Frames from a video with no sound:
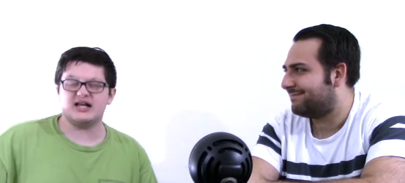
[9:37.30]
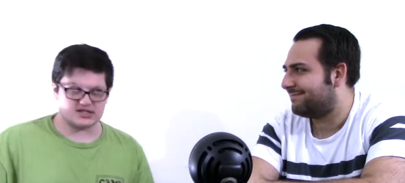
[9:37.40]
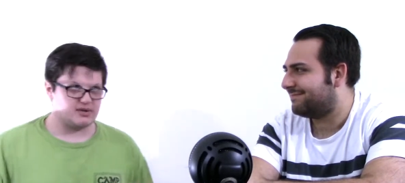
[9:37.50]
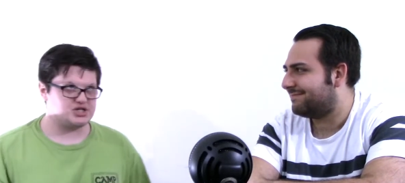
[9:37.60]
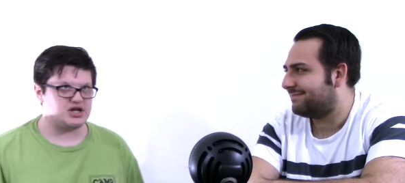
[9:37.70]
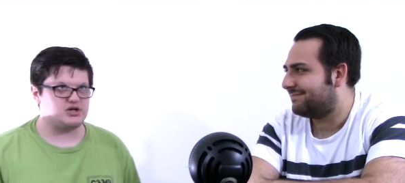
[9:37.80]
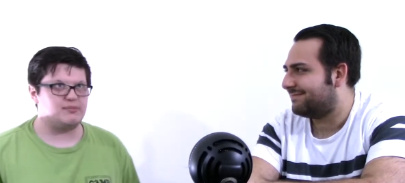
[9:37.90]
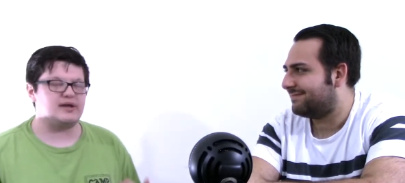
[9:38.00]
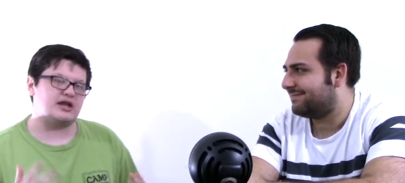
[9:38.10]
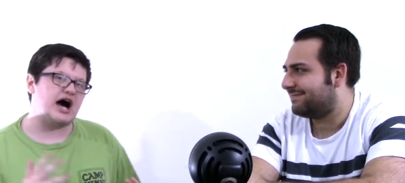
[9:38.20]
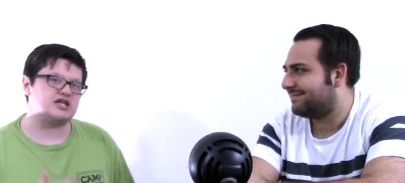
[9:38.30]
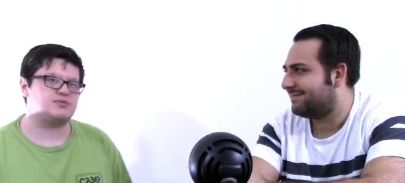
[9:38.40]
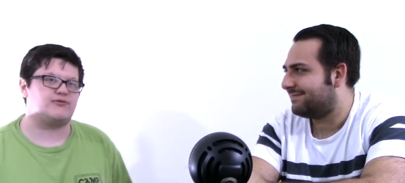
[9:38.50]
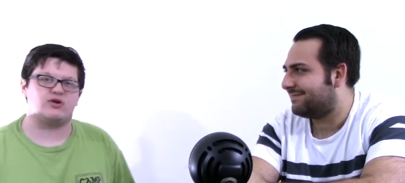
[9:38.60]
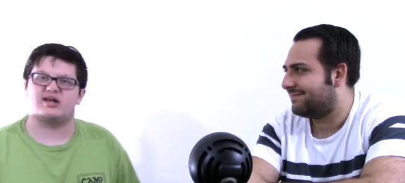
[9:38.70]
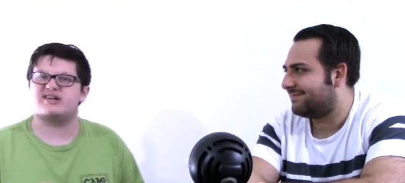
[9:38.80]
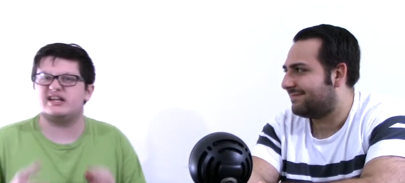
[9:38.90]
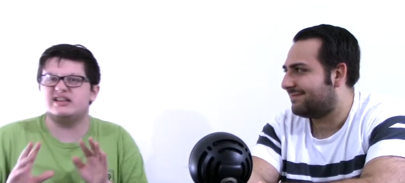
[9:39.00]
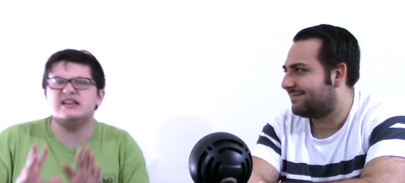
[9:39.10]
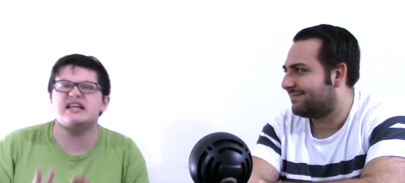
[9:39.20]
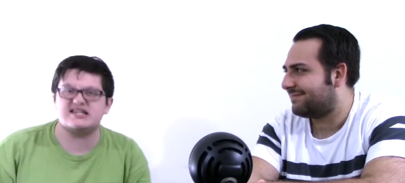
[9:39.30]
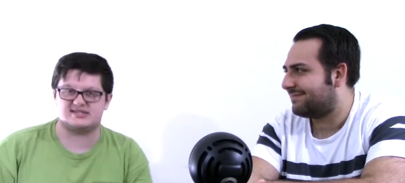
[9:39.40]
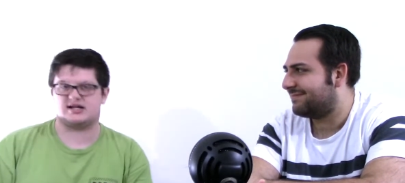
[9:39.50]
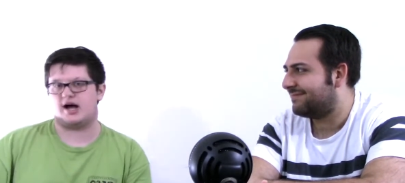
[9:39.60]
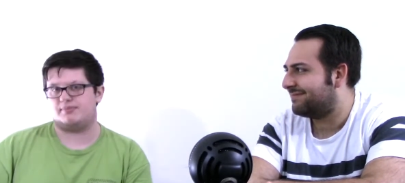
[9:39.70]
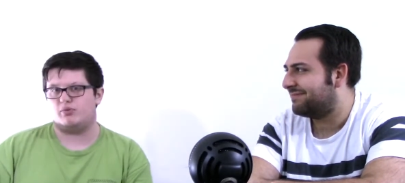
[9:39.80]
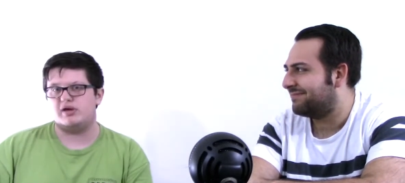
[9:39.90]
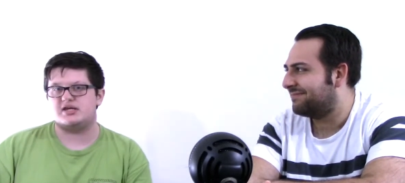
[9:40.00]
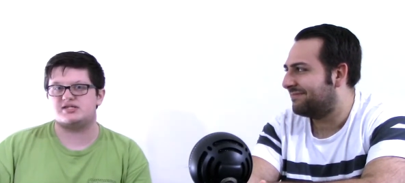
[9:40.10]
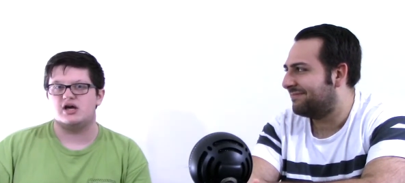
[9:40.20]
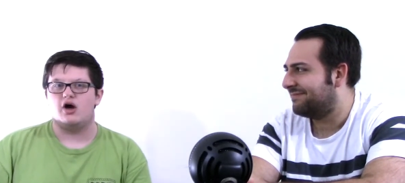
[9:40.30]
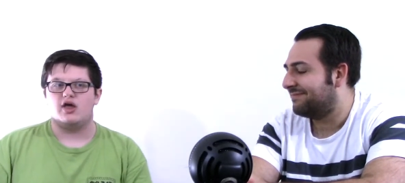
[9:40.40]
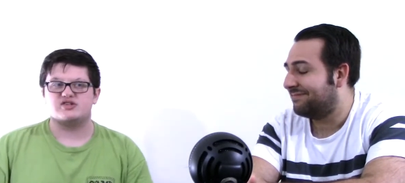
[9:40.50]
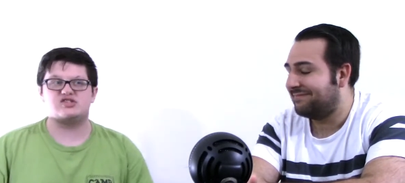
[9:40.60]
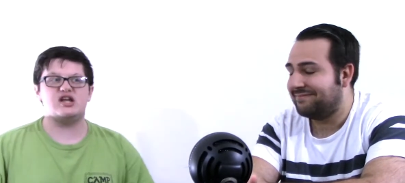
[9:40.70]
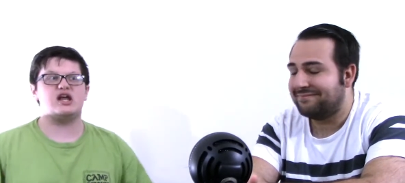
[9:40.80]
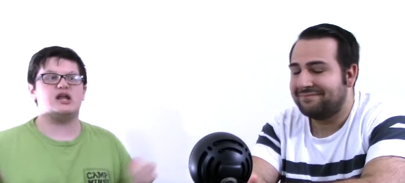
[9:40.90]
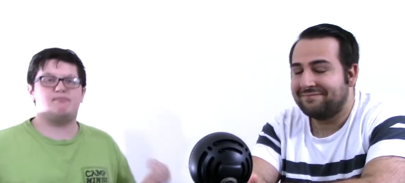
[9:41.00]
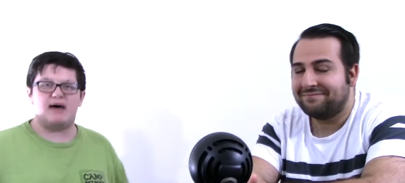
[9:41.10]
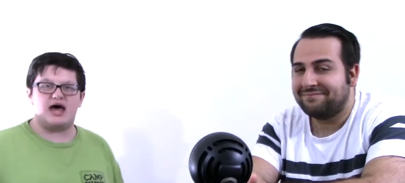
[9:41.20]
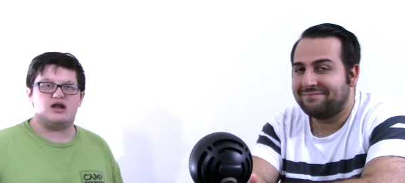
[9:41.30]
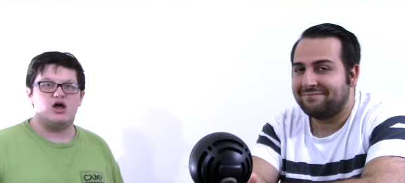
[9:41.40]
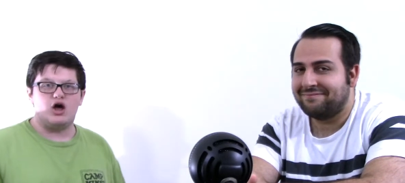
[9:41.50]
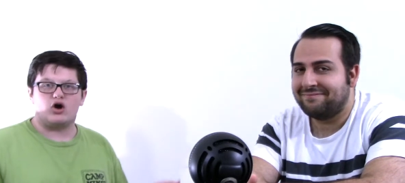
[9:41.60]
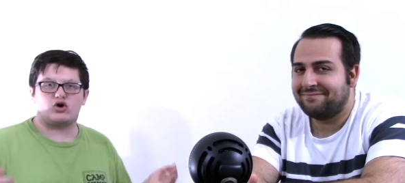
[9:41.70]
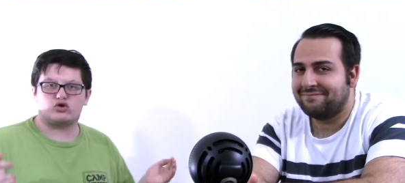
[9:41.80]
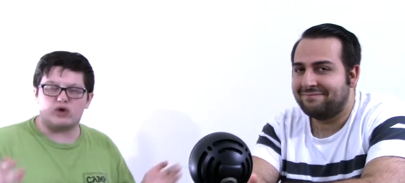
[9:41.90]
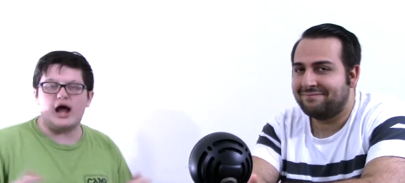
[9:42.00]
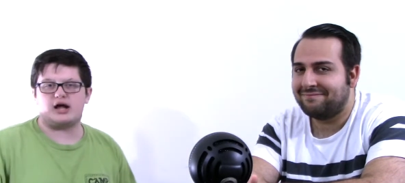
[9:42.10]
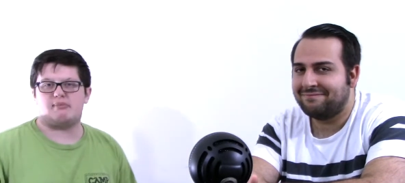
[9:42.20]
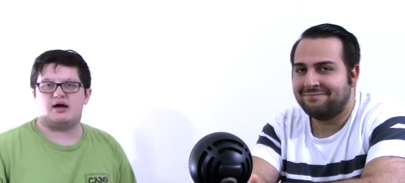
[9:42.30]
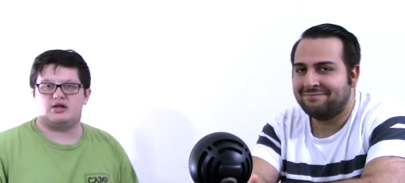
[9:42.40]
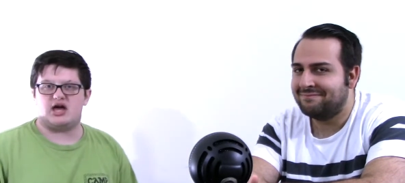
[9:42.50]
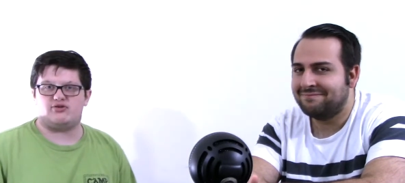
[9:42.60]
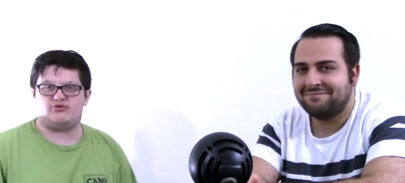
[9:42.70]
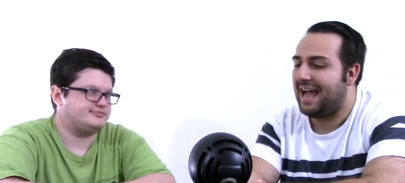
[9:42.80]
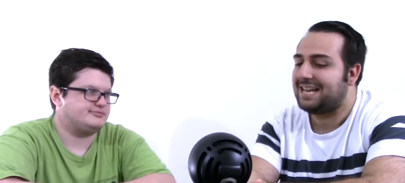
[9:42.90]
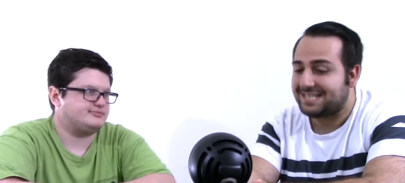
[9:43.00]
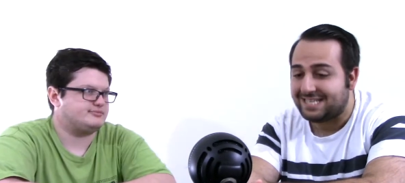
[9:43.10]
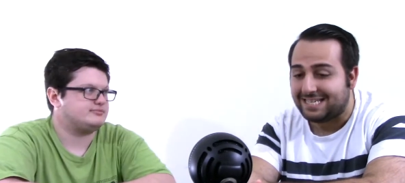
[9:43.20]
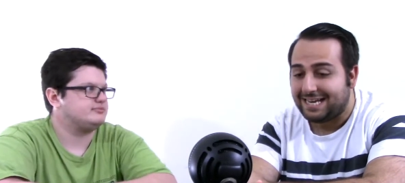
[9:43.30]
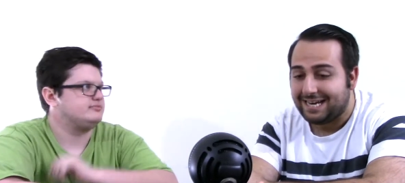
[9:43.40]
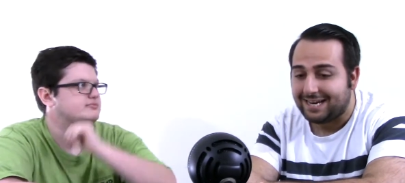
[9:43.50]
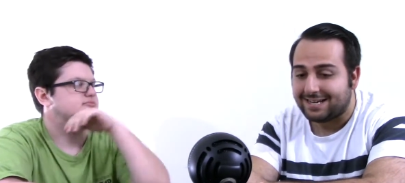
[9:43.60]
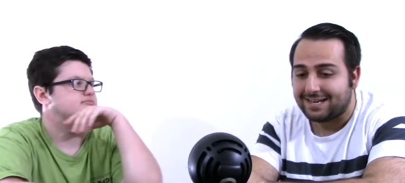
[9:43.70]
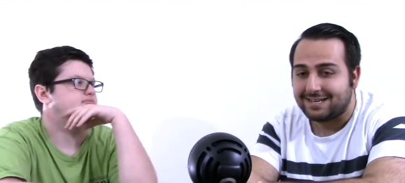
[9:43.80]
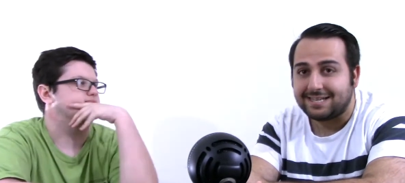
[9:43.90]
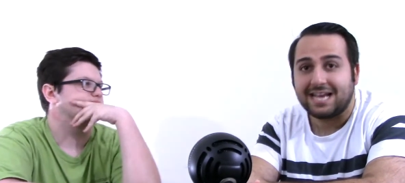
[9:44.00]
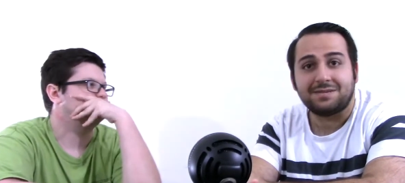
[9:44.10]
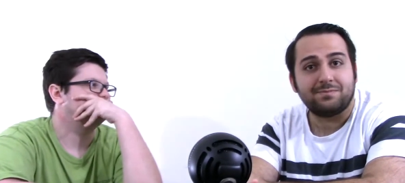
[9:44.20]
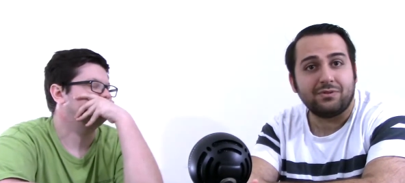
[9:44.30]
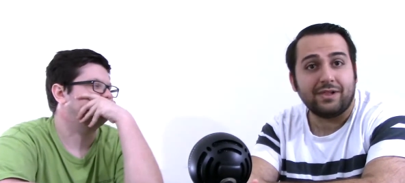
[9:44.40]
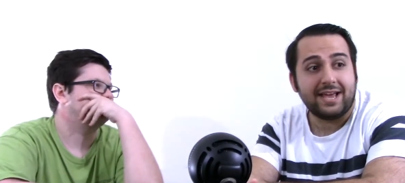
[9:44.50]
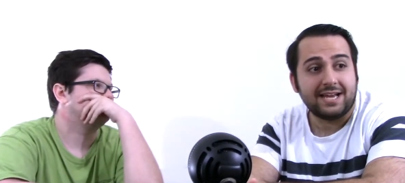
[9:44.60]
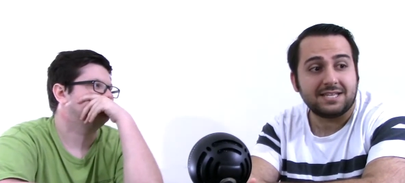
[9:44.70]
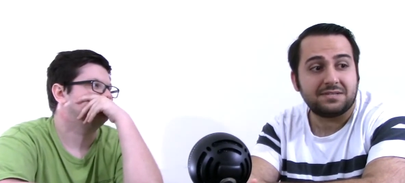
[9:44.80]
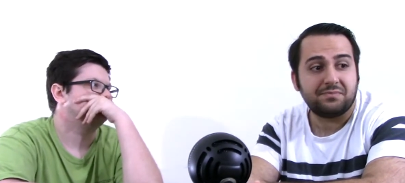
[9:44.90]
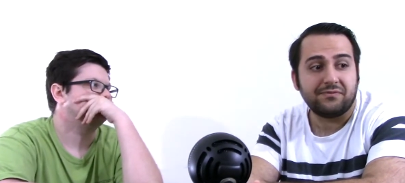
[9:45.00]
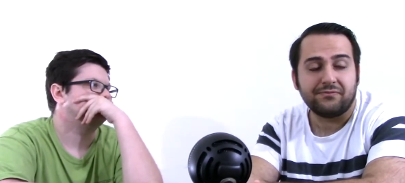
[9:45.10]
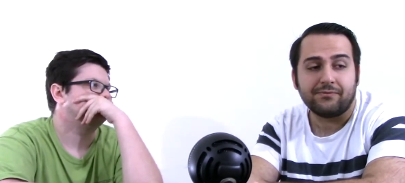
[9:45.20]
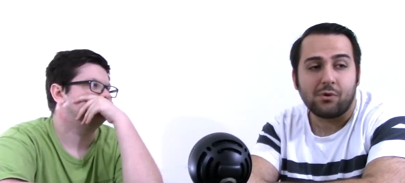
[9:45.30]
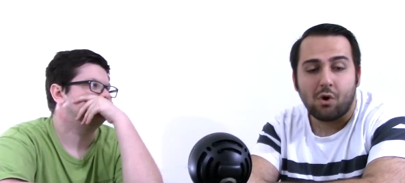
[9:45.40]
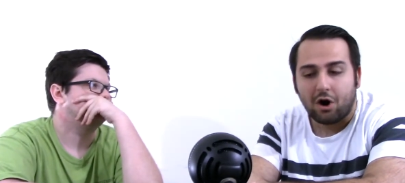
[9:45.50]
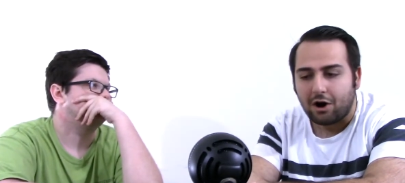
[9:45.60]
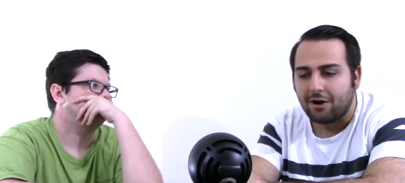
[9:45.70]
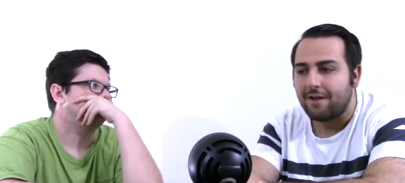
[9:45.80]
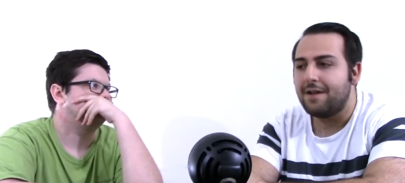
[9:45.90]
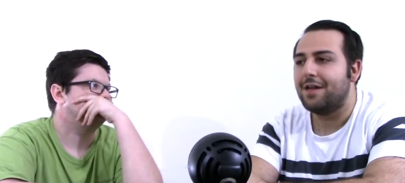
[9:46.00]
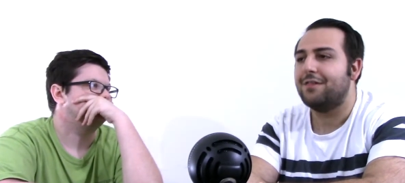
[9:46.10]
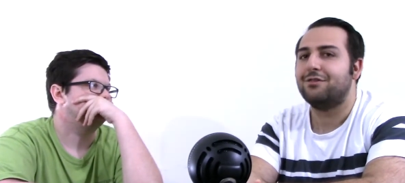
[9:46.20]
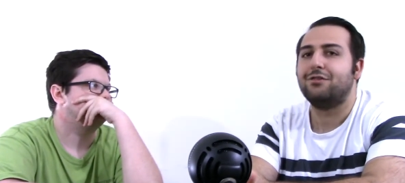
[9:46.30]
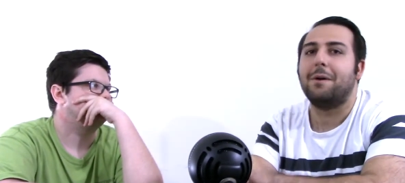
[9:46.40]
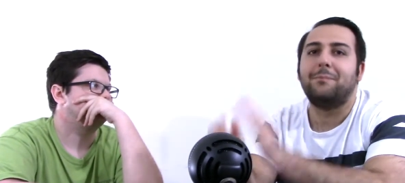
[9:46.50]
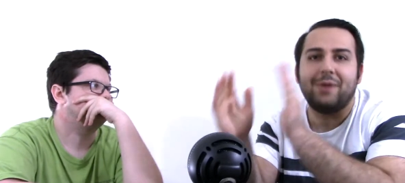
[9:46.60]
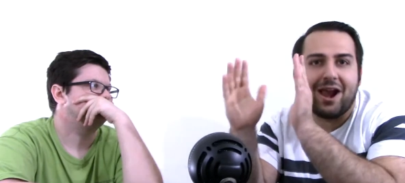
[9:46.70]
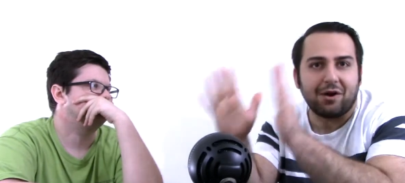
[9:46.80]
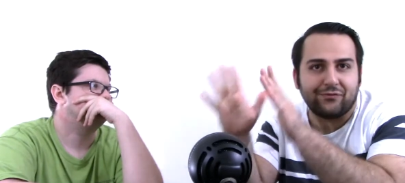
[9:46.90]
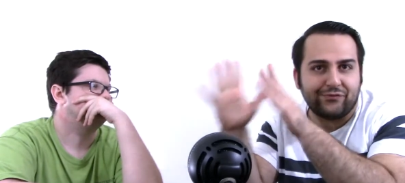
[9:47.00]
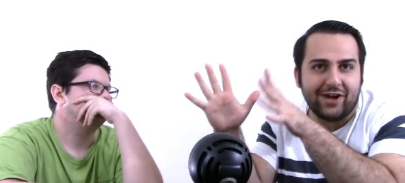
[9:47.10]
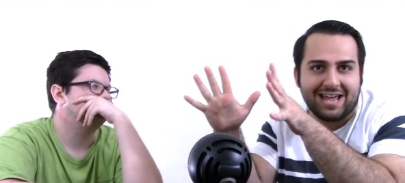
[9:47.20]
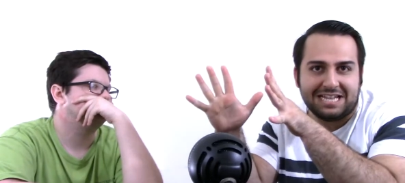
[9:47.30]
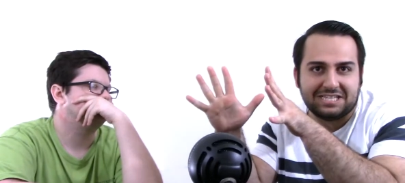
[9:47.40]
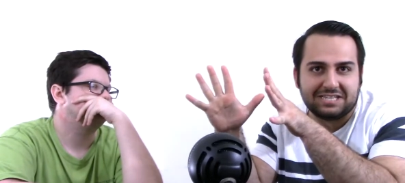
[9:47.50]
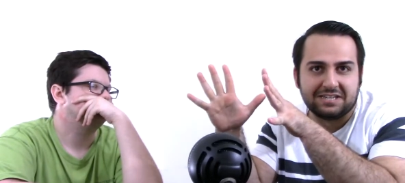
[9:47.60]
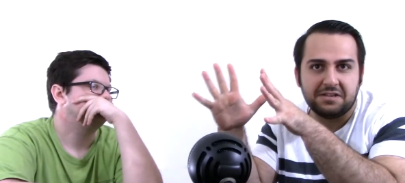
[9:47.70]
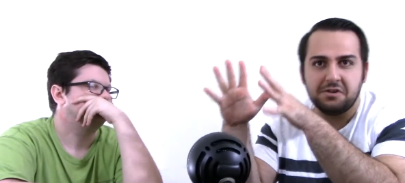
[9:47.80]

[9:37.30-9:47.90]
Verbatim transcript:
Speaker 1: Last time I checked, you'll be in the hospital for like at least a couple weeks, sitting in a bed, crying about life.
Speaker 2: That scene takes place before the bear fight.